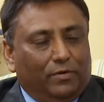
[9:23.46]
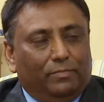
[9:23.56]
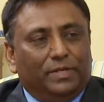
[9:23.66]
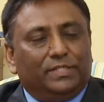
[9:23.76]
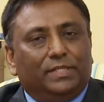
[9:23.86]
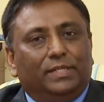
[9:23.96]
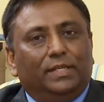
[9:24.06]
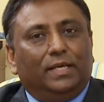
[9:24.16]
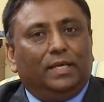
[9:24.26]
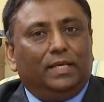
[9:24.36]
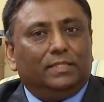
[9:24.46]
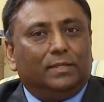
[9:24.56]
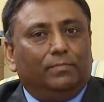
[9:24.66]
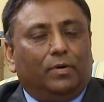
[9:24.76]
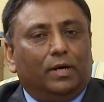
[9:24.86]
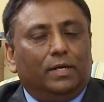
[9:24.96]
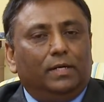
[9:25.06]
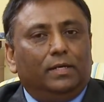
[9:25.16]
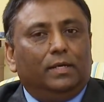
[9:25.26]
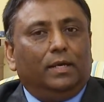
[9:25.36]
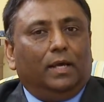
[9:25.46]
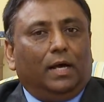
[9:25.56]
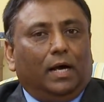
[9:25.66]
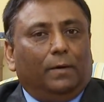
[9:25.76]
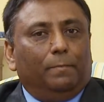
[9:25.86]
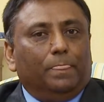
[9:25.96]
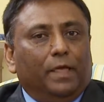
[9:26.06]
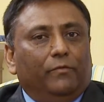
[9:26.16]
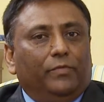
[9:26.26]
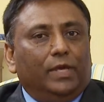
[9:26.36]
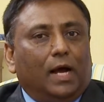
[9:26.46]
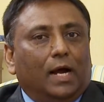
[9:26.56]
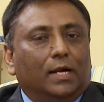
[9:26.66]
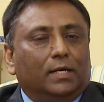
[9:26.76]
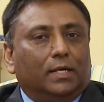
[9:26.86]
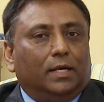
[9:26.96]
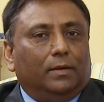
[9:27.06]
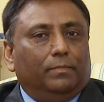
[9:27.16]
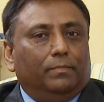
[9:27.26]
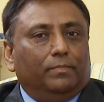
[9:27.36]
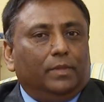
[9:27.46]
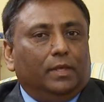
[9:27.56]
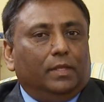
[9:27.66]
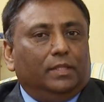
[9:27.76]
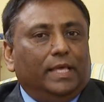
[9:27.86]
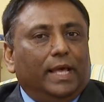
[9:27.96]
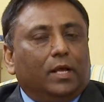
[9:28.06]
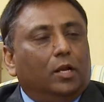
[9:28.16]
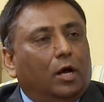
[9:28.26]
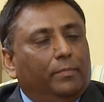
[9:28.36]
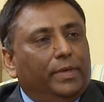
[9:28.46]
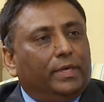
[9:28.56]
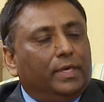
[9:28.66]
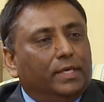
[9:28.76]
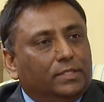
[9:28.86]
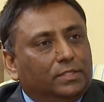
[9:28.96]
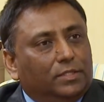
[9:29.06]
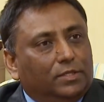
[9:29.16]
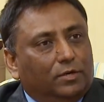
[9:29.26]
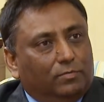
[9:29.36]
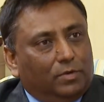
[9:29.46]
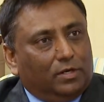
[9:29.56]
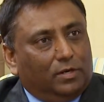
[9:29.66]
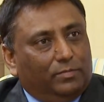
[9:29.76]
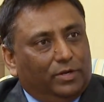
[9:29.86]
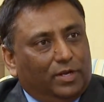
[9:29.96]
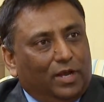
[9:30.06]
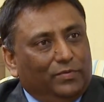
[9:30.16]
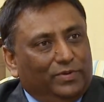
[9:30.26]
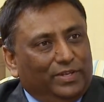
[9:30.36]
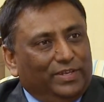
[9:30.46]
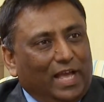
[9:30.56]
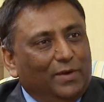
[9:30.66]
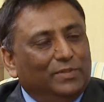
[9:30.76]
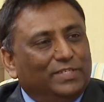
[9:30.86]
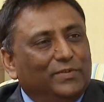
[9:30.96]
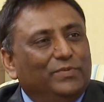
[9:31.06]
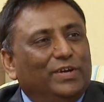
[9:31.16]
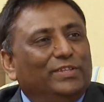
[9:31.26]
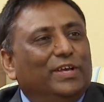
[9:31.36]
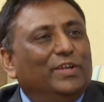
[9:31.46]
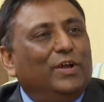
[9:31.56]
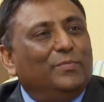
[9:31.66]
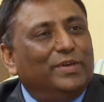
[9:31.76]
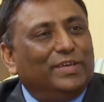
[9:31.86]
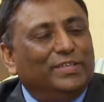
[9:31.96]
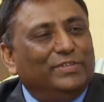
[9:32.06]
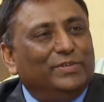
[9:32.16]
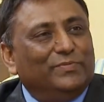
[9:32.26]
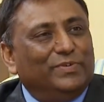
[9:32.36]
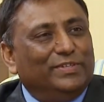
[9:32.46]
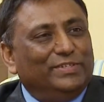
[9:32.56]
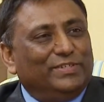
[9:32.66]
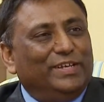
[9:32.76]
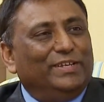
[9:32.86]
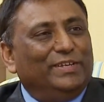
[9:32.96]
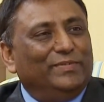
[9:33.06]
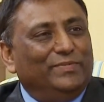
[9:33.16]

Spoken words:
Our mission is important. We are the economic engine of Montgomery County. I will say we are the economic engine for the state of